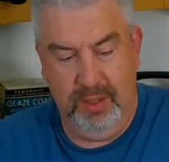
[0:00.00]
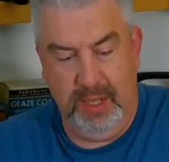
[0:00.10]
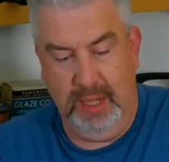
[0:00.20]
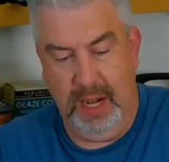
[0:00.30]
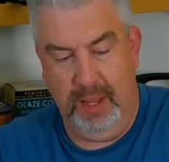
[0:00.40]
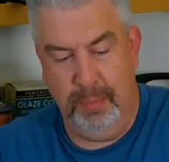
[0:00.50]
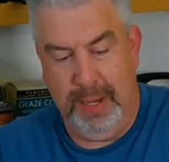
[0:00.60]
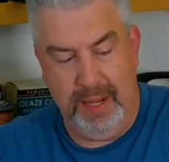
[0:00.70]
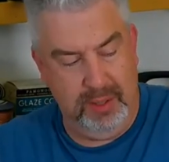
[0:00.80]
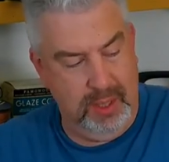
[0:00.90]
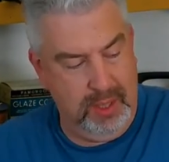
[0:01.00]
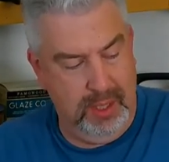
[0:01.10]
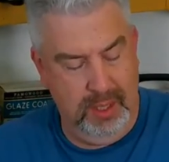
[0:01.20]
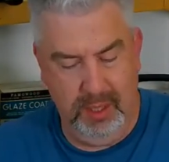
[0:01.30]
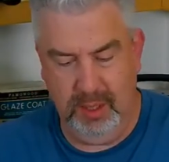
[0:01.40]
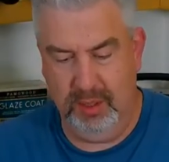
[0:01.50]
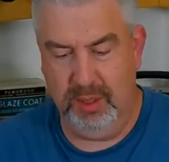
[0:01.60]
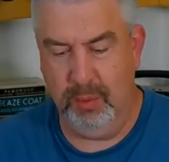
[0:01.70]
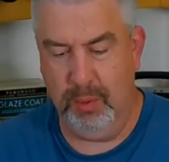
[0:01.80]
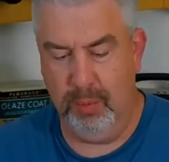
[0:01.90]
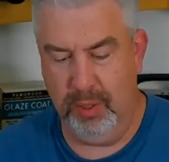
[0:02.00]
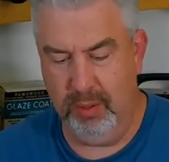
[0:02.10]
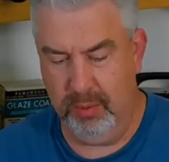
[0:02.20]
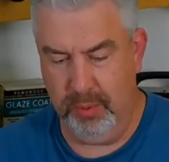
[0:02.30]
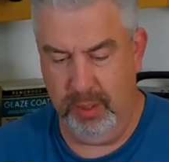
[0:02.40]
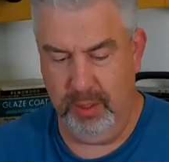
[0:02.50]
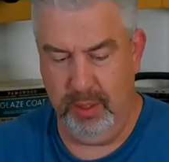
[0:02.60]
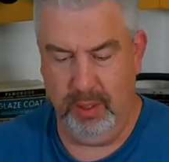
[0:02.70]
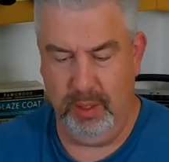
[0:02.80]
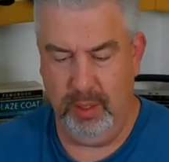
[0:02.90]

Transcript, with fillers: Take it out of the plastic and see what we're dealing with.